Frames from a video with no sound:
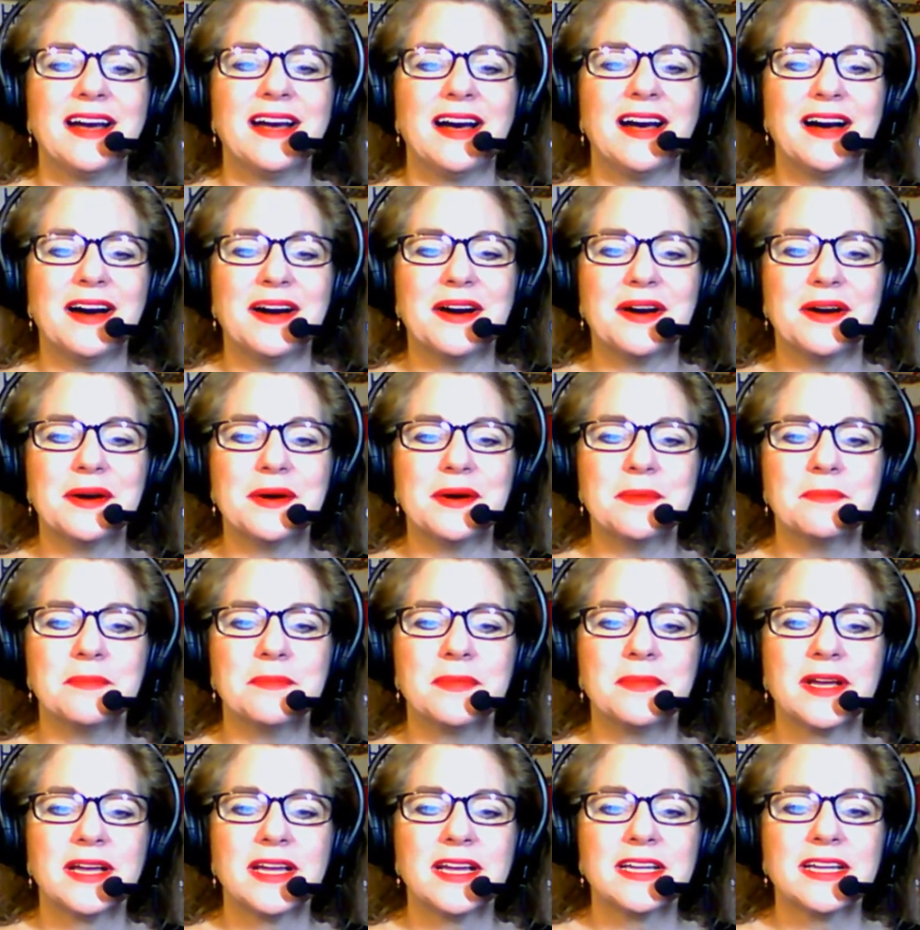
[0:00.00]

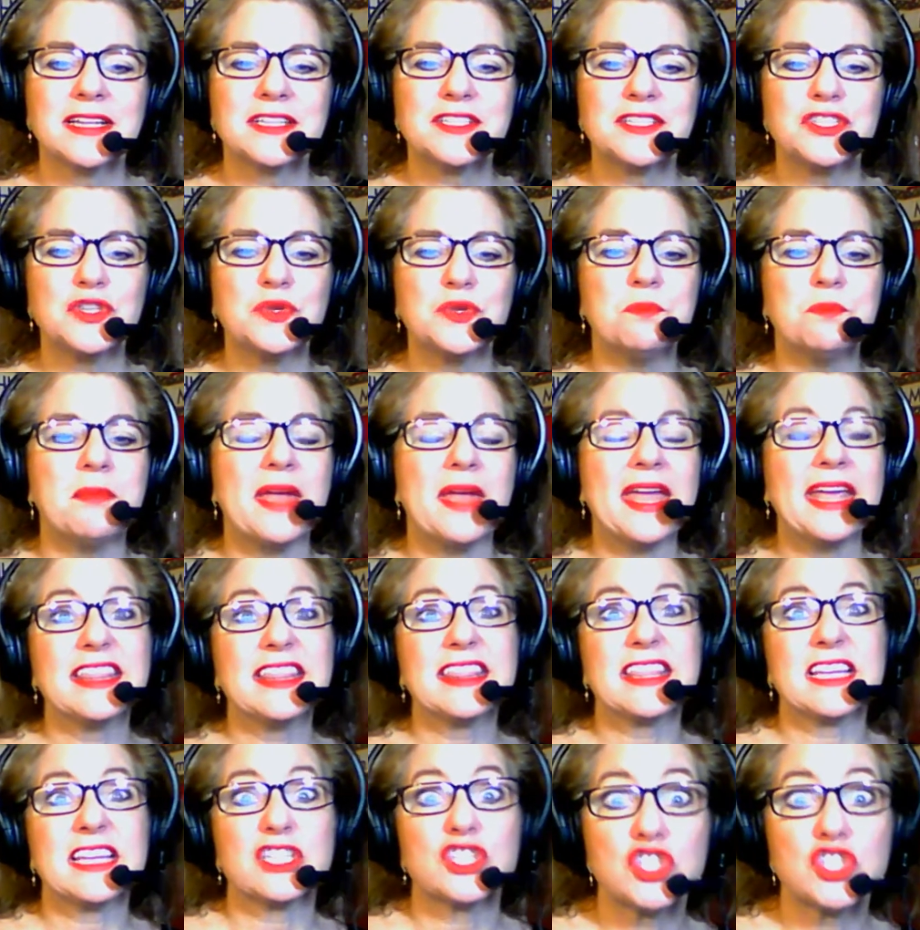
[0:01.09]
To make
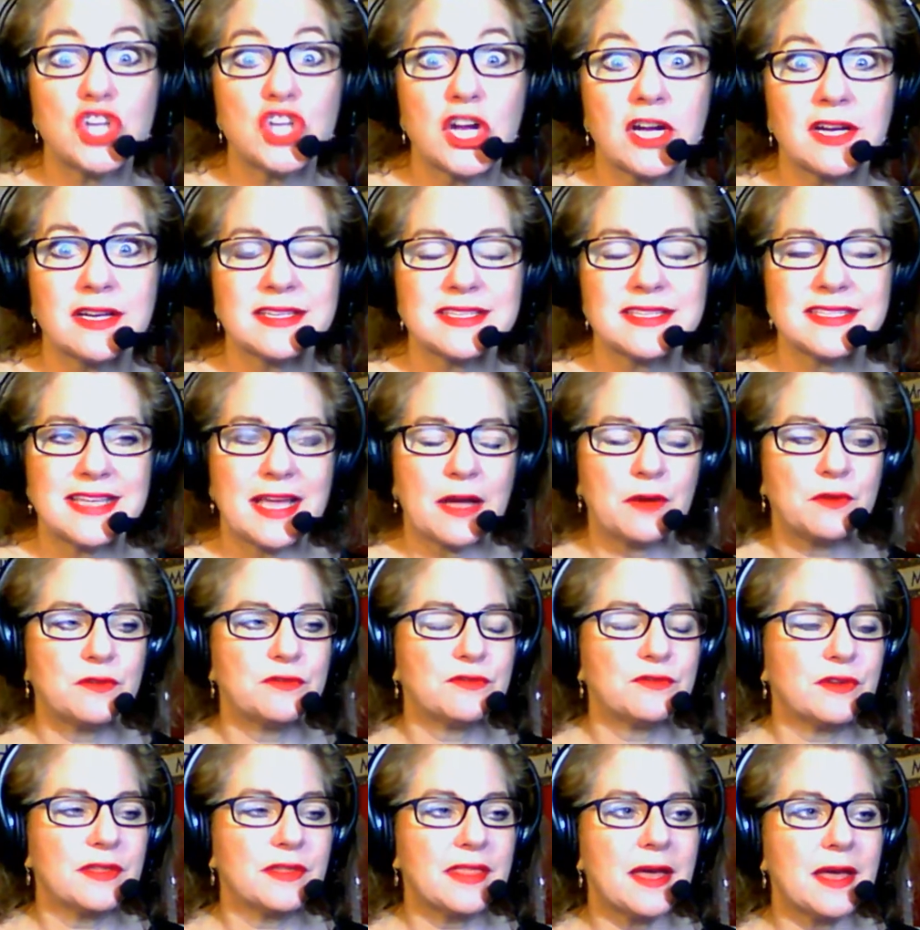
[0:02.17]
the ch sound
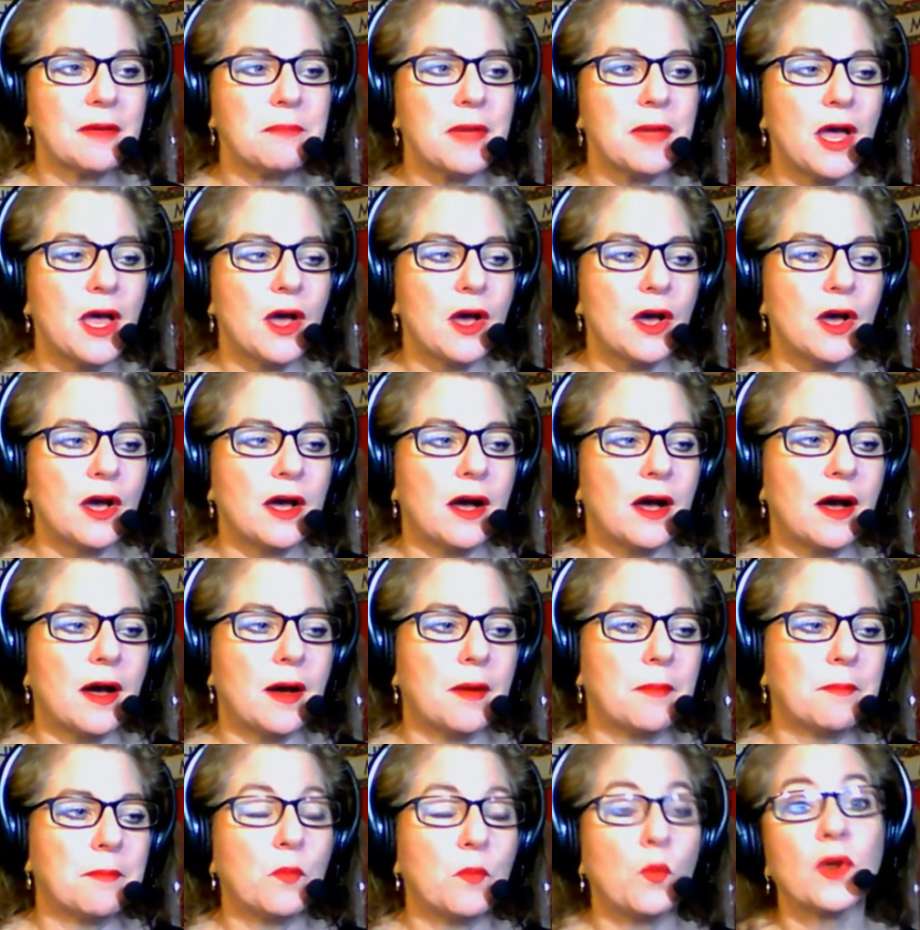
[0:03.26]
for them,
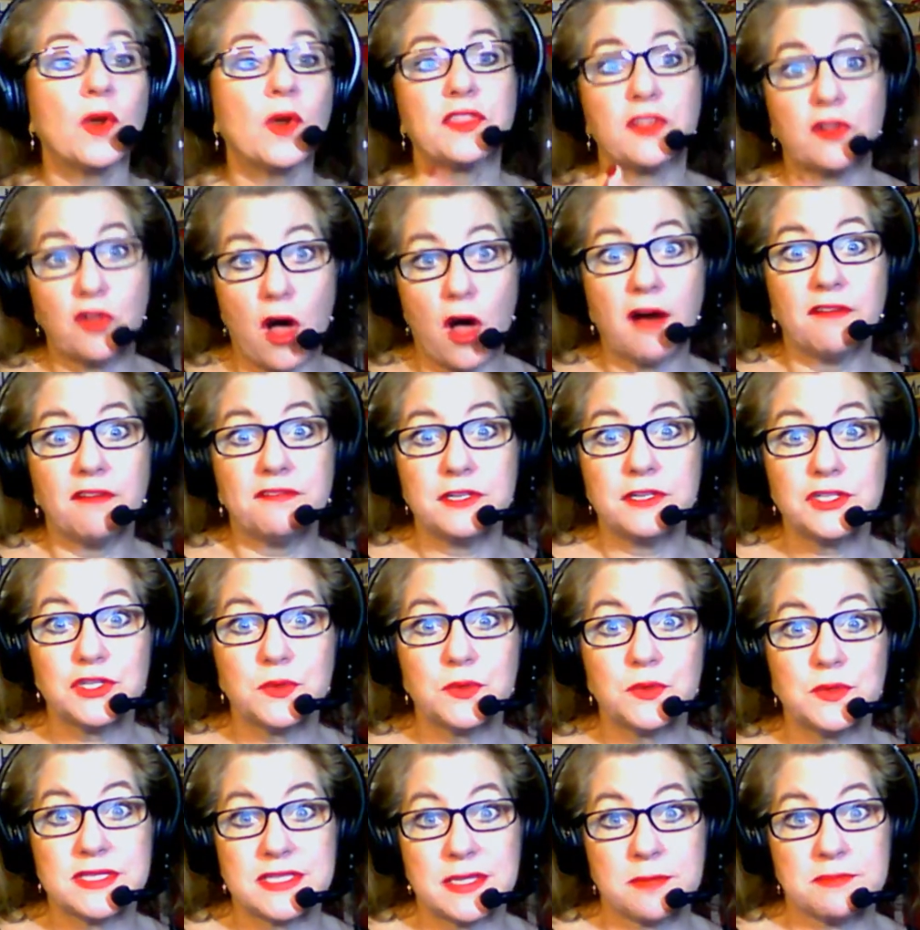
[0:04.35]
what they'll often do
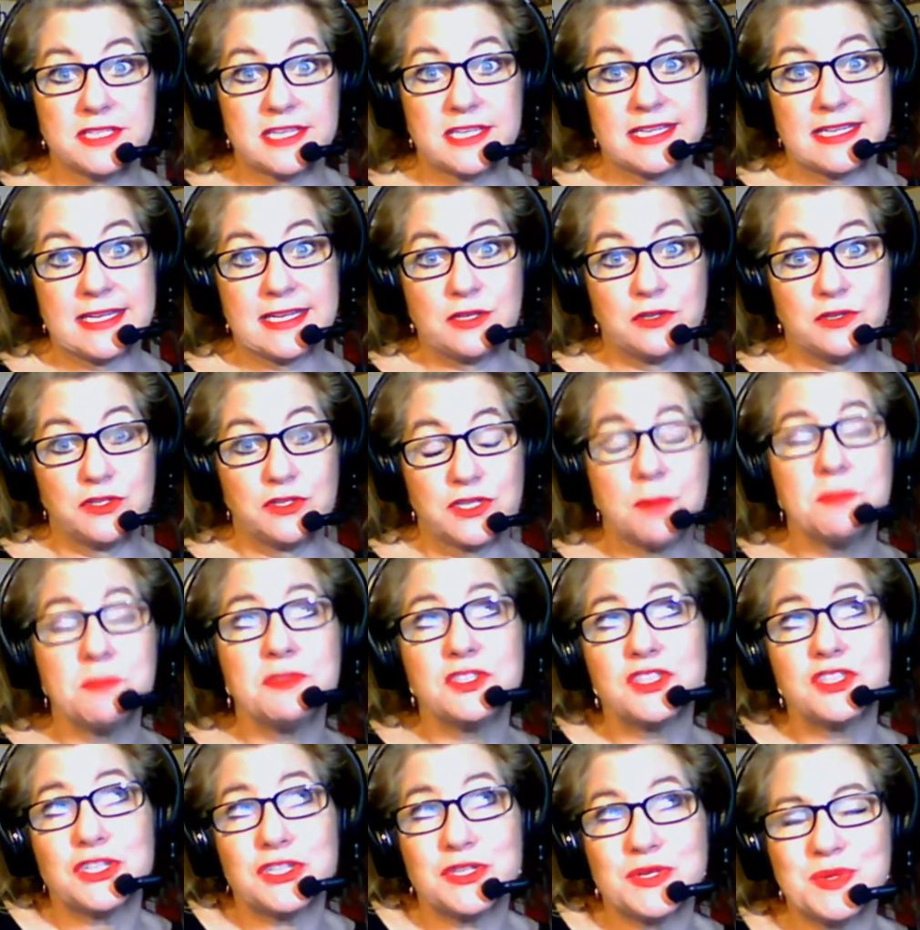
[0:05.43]
is
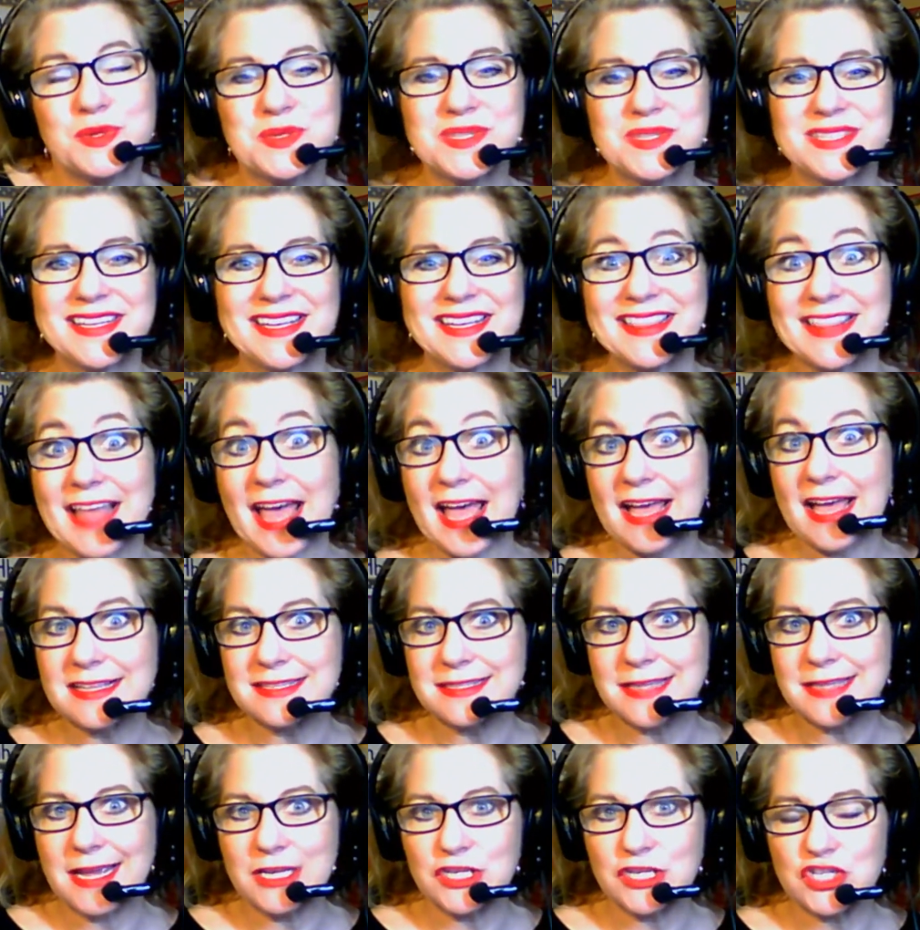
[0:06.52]
substitute the
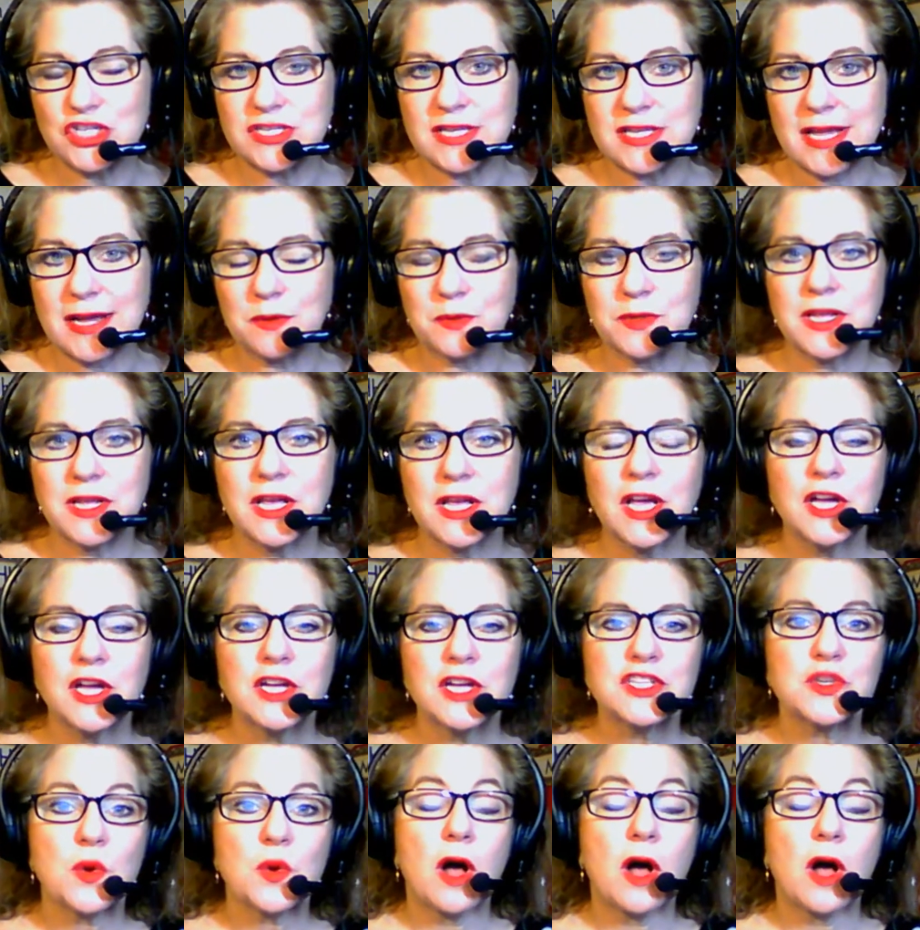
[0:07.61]
sh sound.
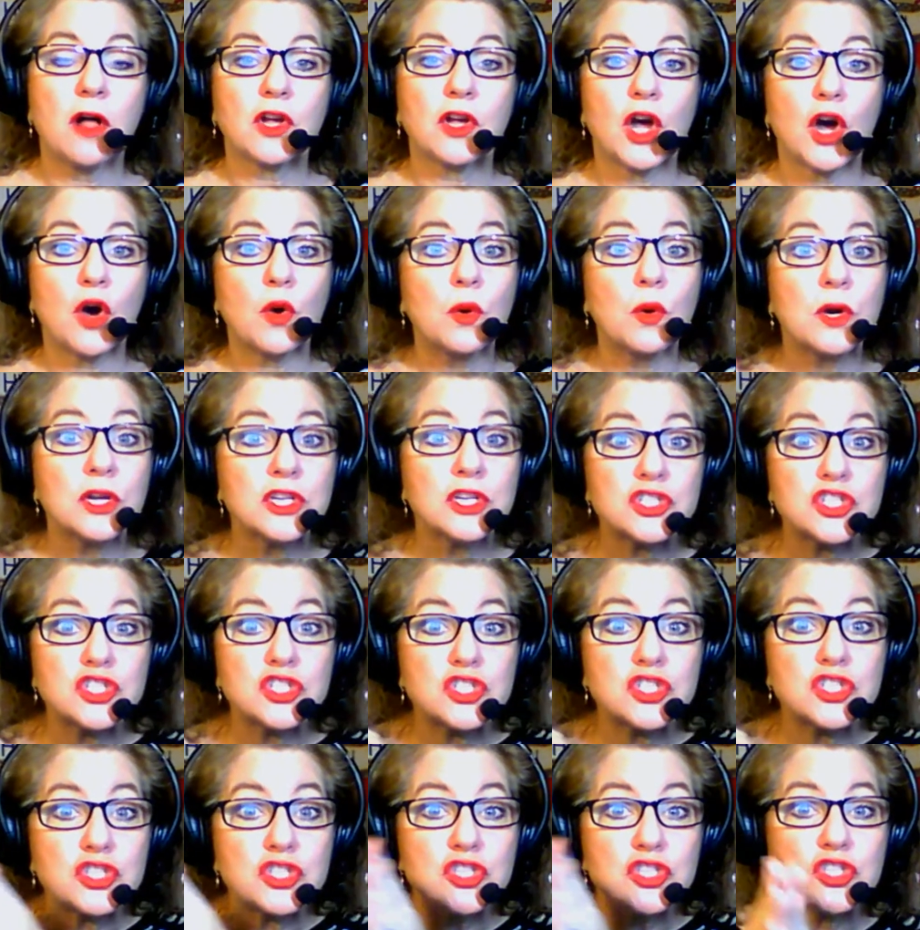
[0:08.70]
So I'll go
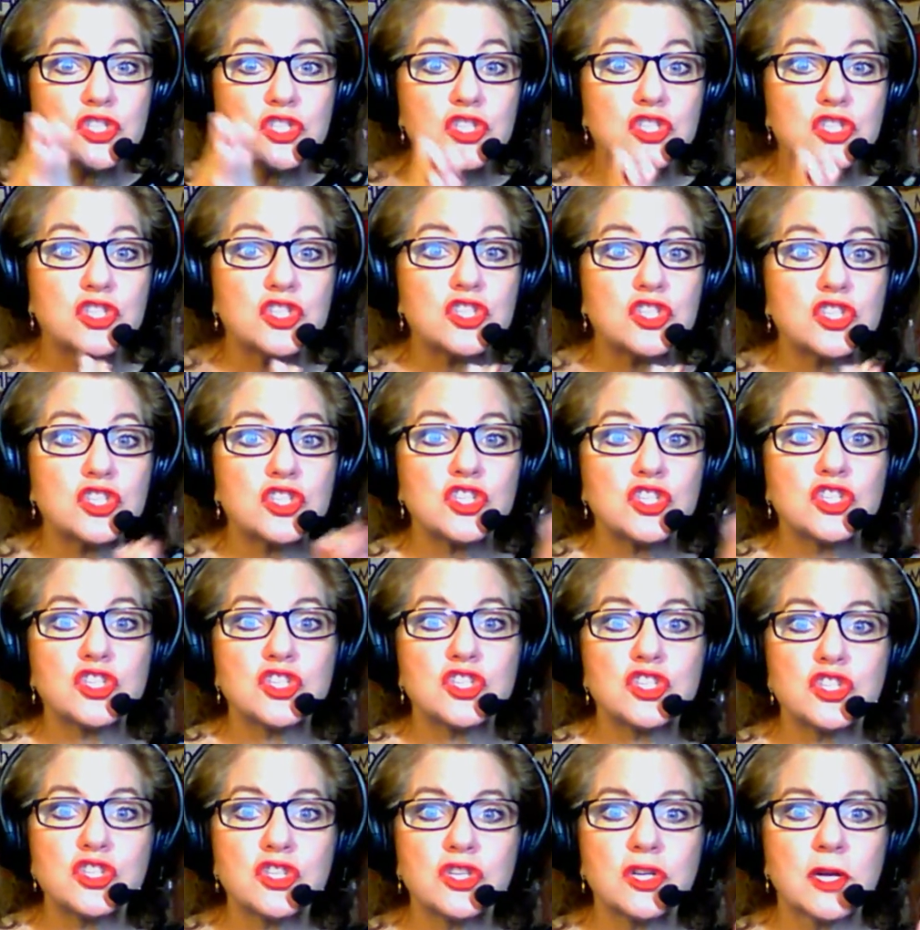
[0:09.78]

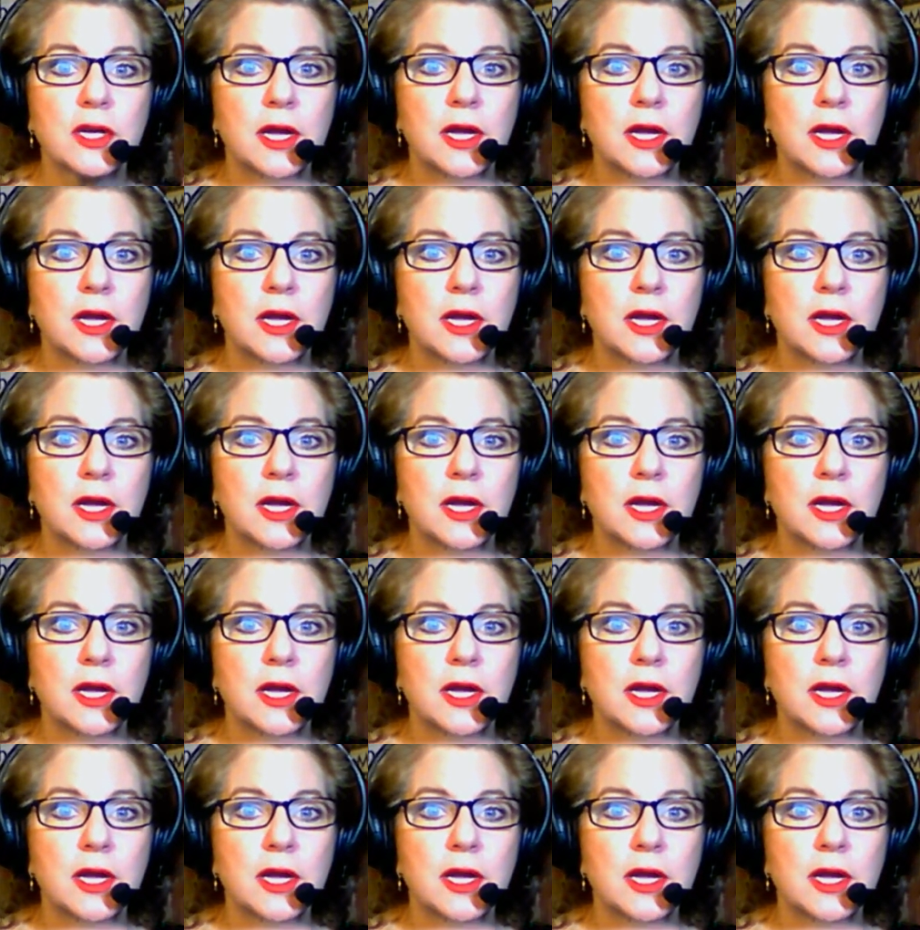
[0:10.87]
shh,